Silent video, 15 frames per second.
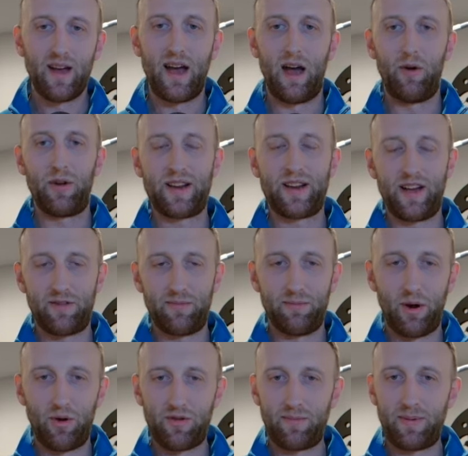I would guess
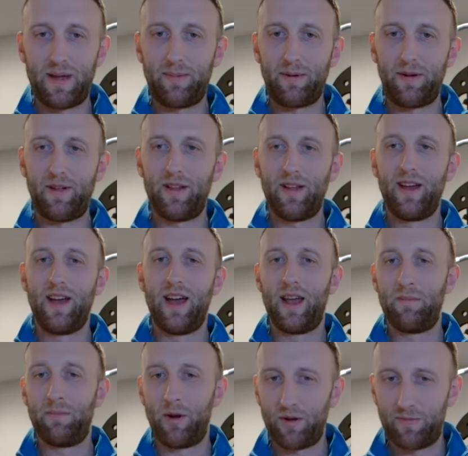most people
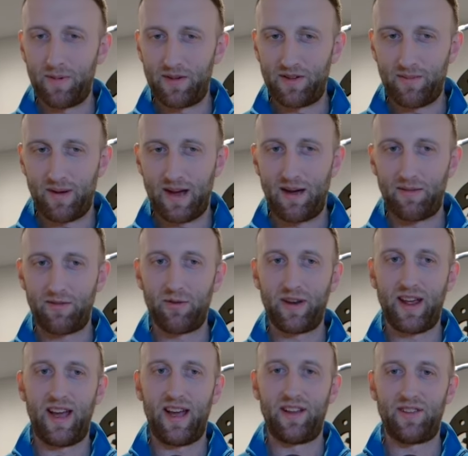and most busy moms
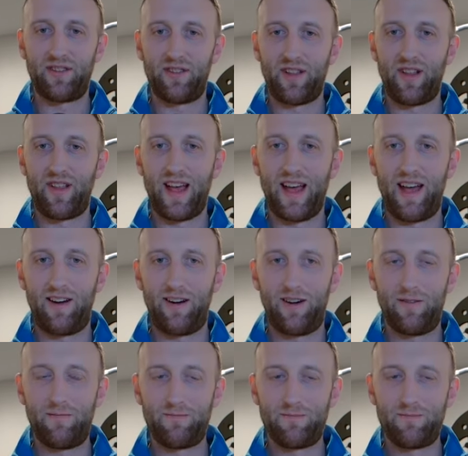would answer the latter.